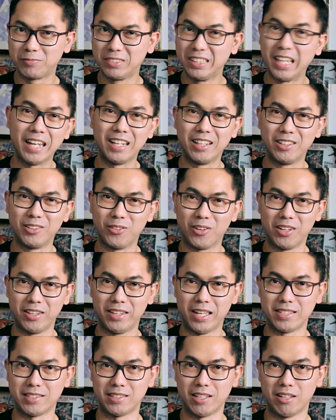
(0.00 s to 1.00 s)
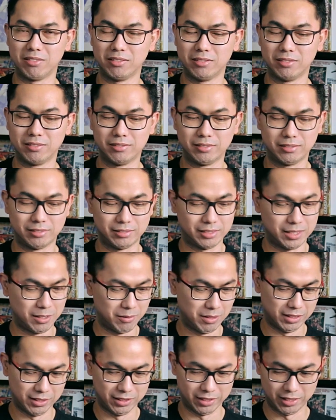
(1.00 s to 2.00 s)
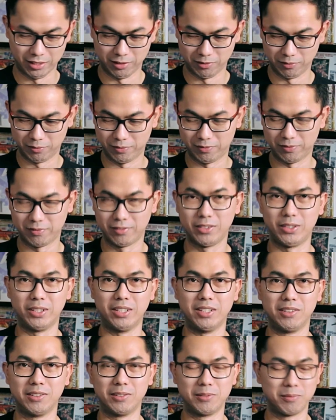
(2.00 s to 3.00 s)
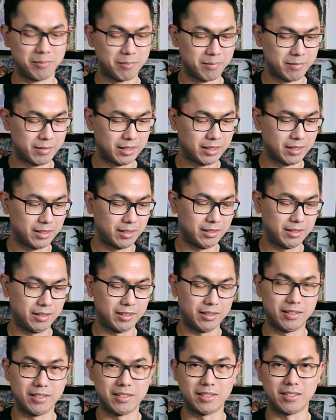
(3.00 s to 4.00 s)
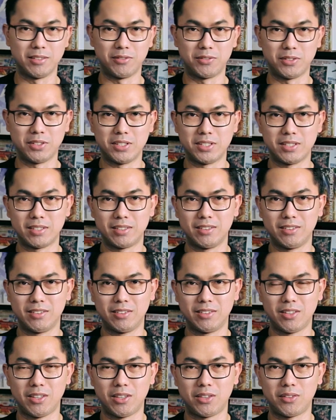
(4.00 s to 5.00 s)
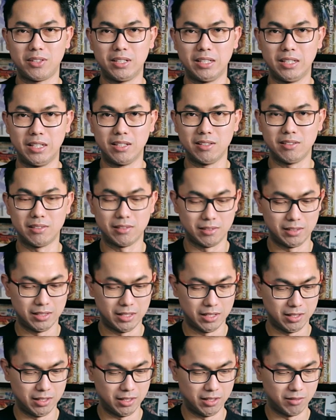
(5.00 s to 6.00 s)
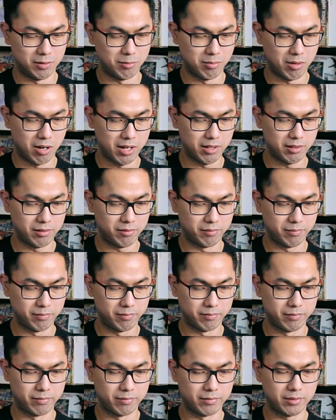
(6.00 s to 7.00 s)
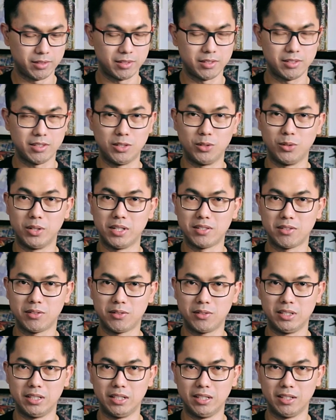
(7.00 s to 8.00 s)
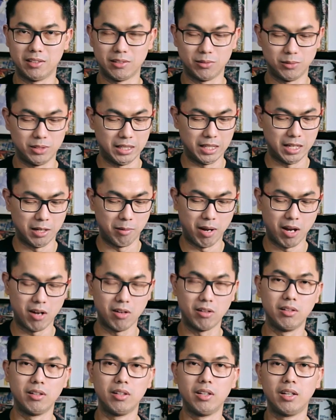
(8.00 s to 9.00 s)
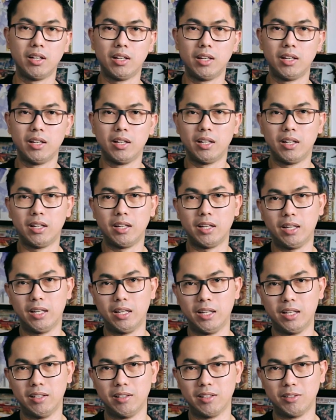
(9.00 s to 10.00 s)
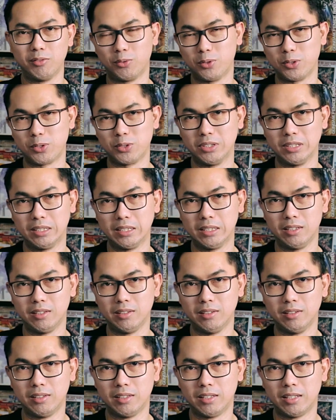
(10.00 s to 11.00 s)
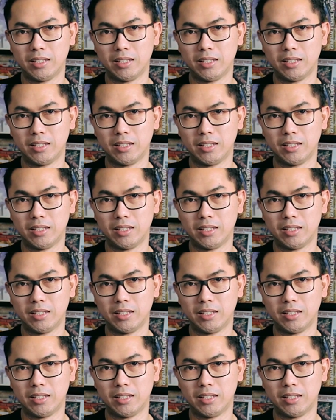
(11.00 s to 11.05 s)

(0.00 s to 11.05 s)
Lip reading: getting into all that stuff. I mean, look here. Look at this. This is the first 3DS that I ever bought. It's the US 3DS when it came out. And unfortunately,